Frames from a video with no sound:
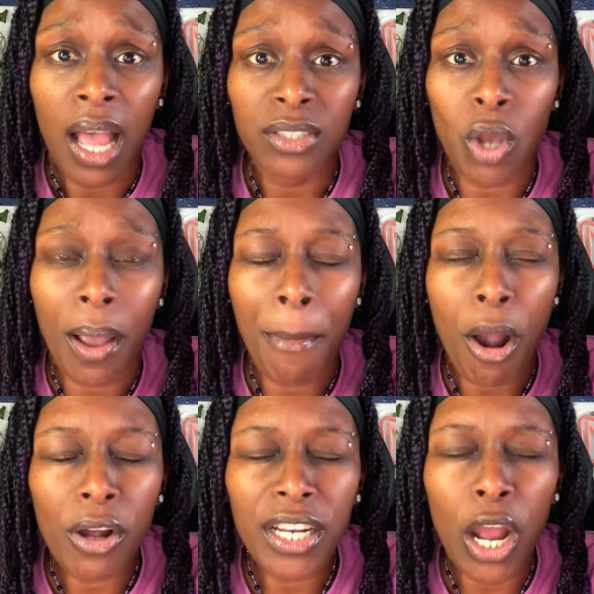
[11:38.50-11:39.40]
so I'm
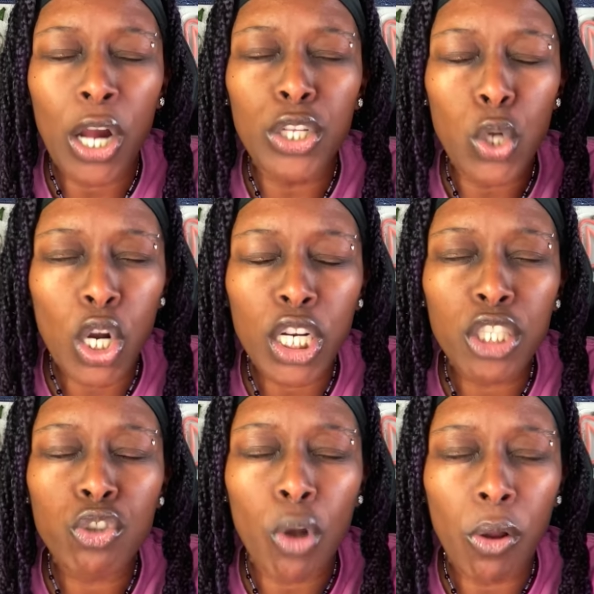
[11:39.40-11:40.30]
heard I heard your
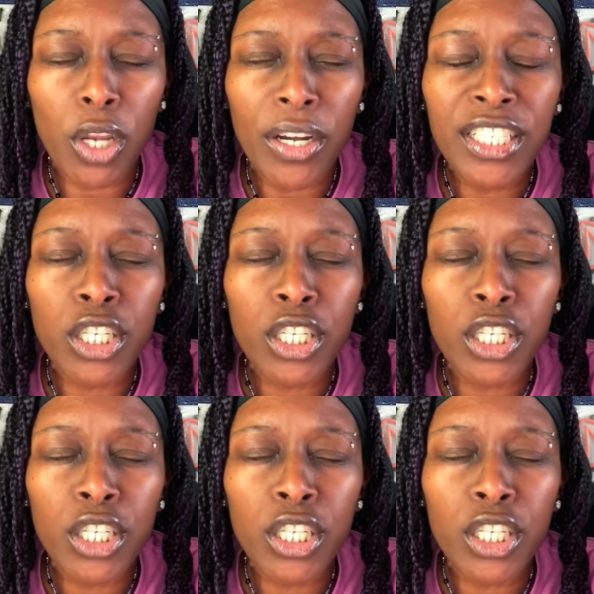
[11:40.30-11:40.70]
control learning